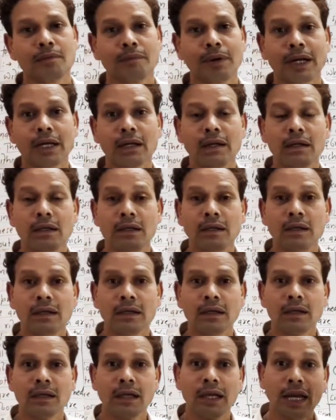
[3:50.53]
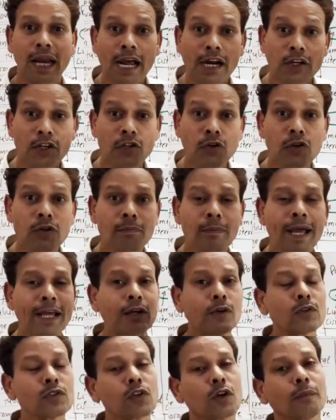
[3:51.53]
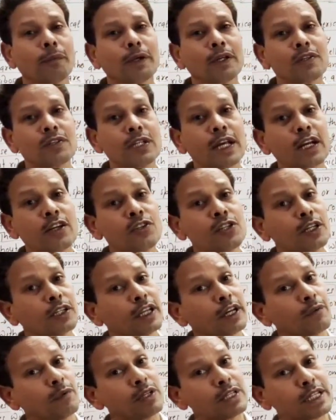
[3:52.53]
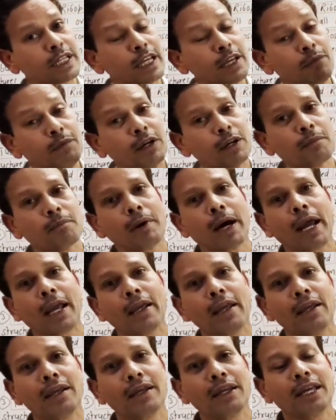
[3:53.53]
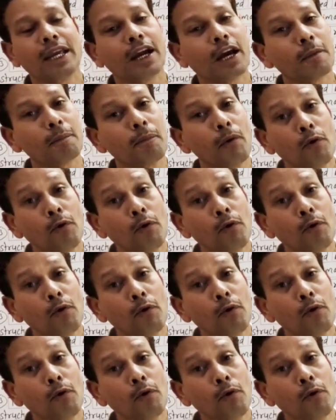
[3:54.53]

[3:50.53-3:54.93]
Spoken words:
But electron microscopic structure that was given by K.R.